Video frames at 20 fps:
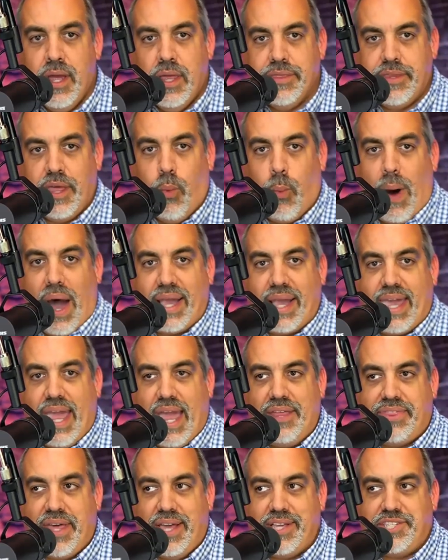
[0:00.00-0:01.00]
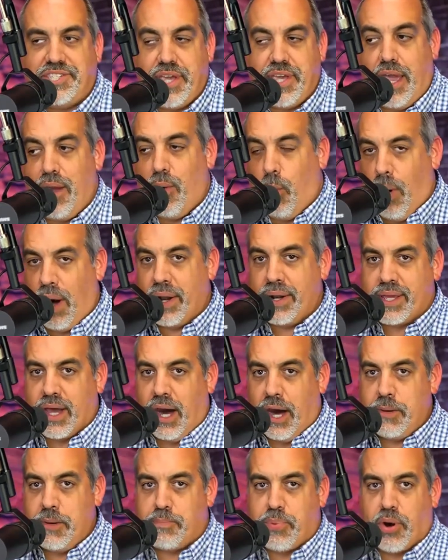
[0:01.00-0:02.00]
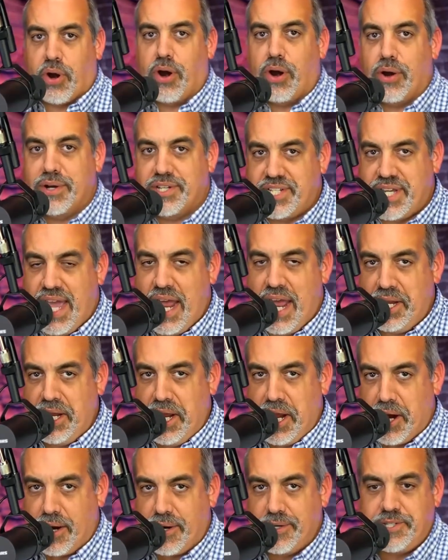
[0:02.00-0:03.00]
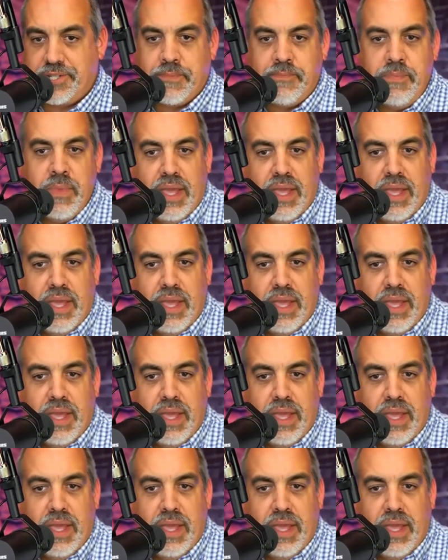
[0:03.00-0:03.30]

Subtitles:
then why can't they say one gun per 10 years,